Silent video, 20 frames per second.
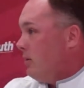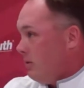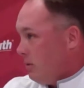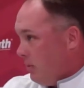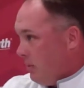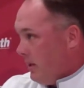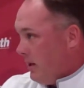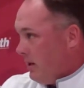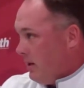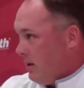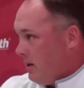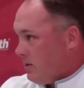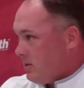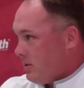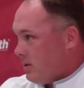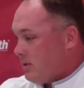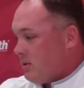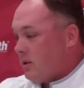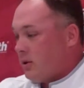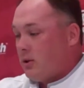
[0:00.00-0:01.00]
to being an
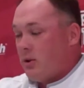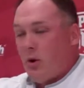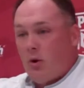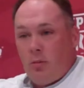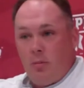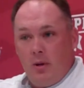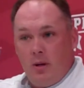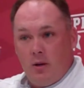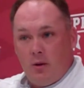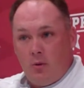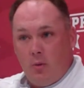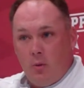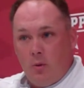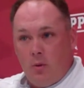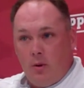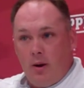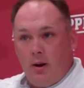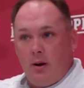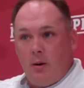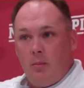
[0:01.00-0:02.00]
assistant, go to being a
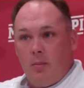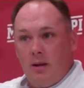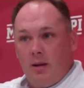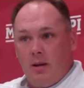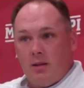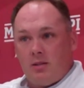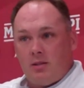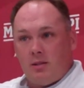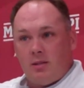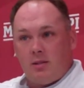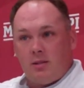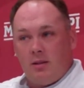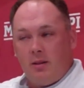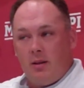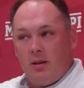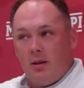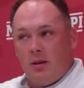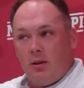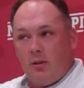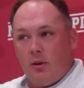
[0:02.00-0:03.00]
coordinator, being an
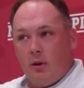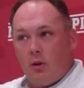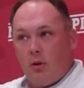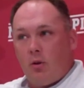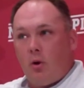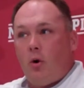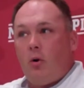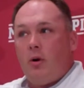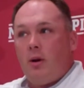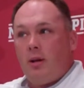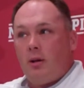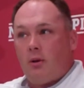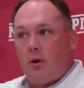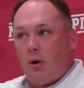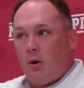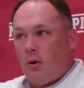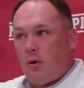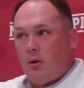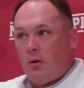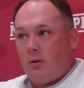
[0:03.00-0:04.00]
assistant. The learning
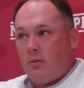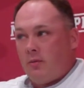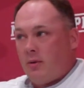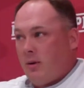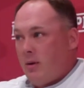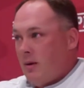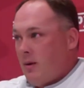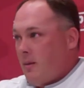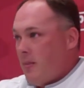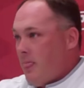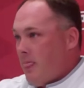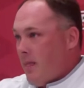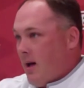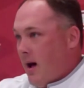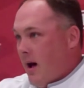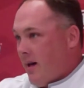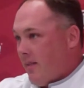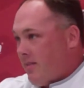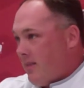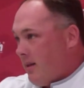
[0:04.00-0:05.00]
curve,
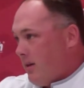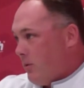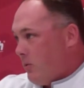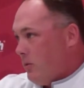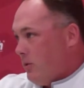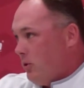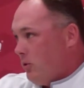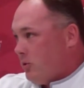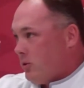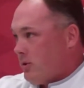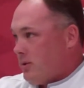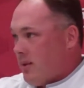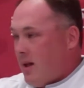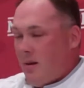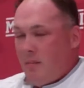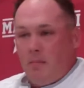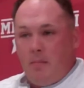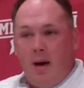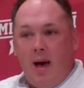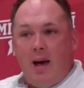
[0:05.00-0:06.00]
I think when you
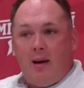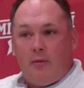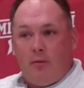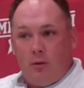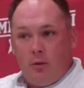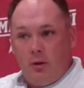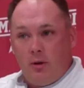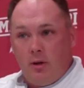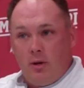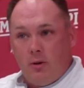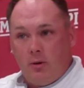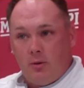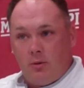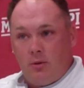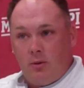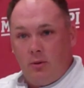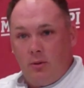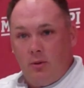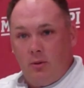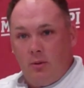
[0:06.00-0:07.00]
step back for a year or
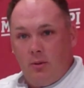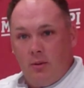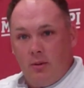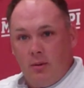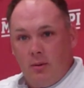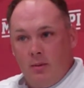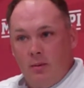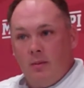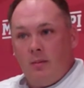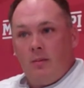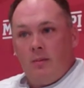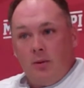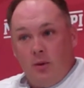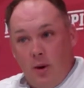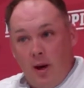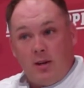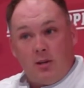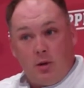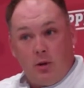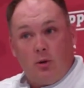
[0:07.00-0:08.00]
two,
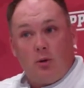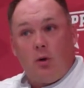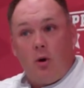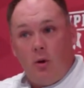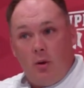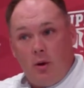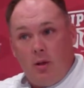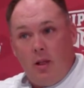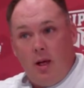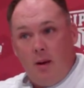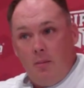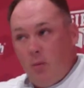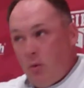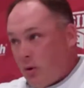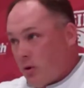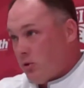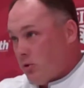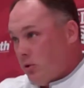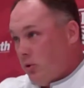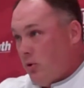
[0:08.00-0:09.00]
you actually learn a lot more
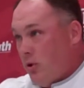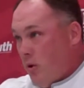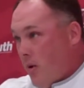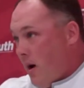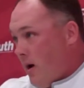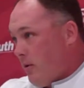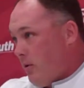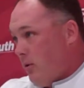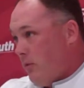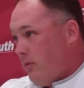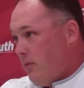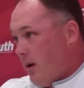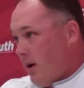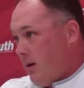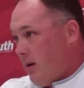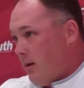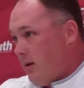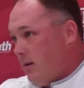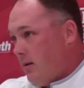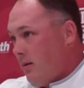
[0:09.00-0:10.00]
because you know how you've
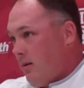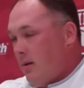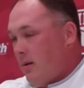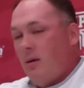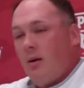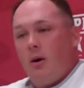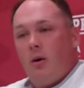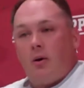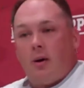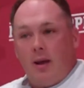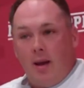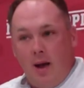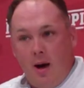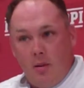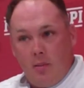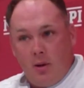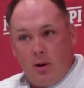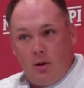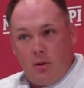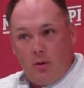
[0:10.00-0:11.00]
done it. Okay, now
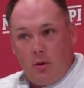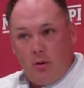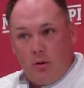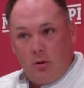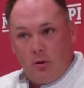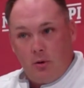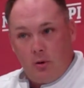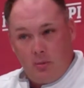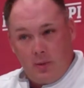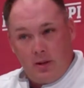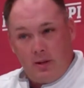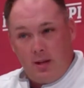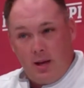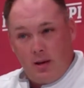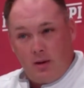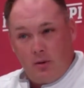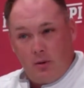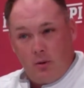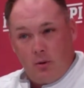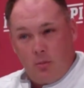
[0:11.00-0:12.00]
I'm going to learn a little bit,
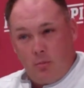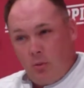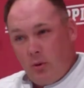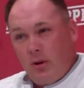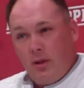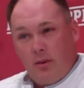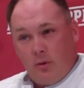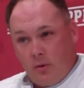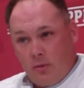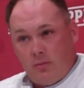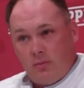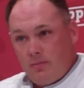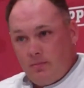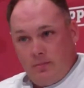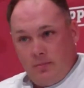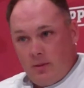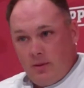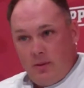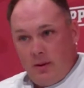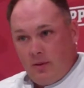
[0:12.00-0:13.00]
take a little breather,
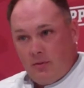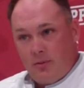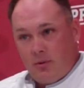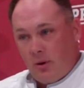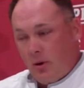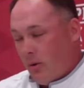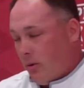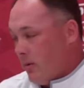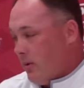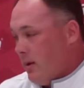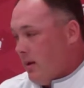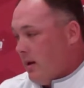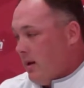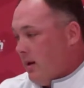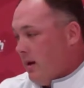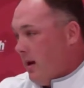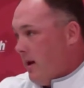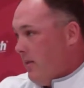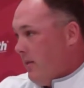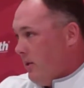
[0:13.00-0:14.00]
if so.
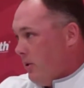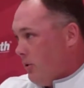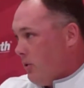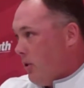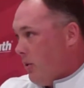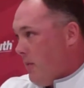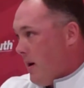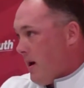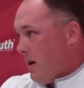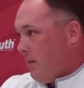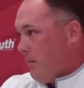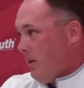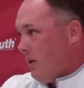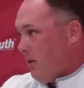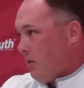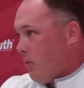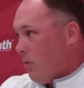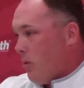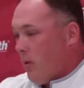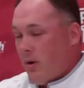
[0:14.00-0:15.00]
And then you go back to being
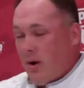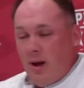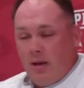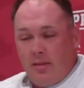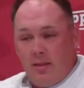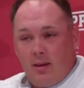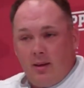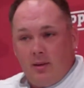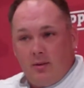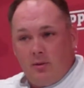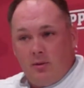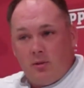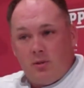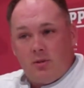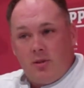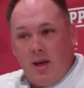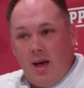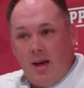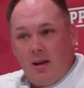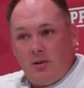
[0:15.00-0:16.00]
a coordinator. I think
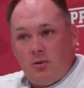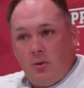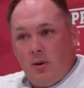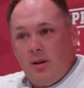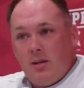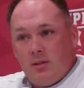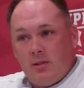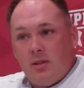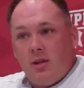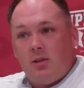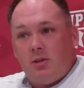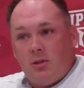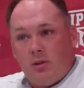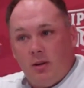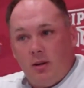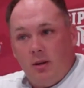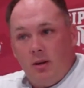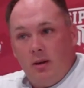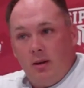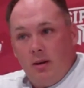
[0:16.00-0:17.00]
just that
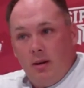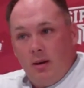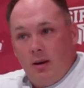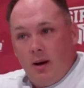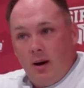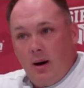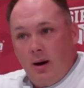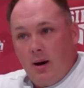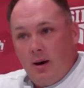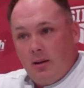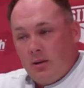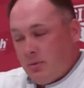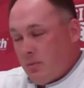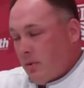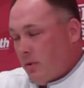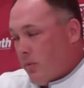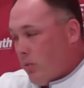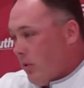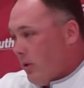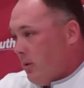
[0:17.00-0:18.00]
transition has
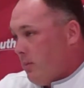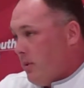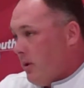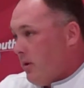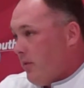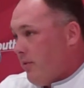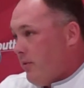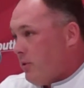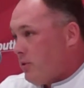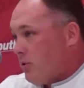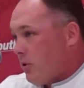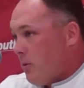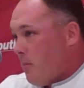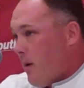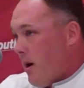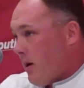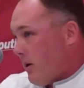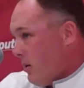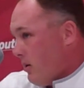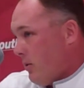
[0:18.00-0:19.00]
been really beneficial to
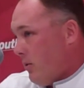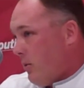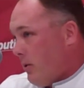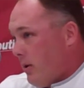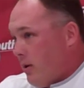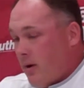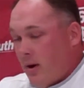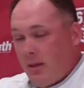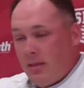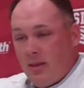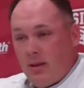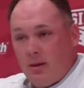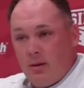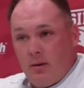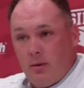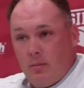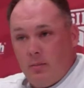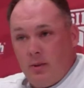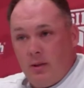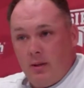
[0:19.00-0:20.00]
my career, and I think
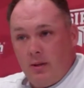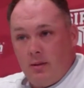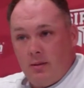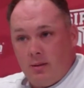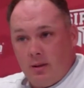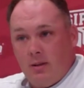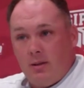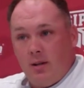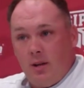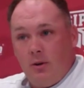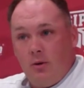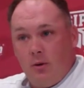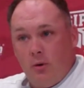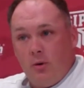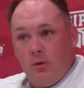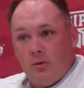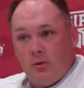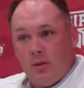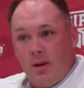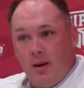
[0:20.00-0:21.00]
it'll be continuing to
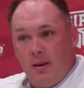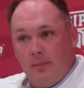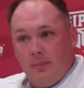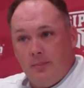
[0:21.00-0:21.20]
be the same.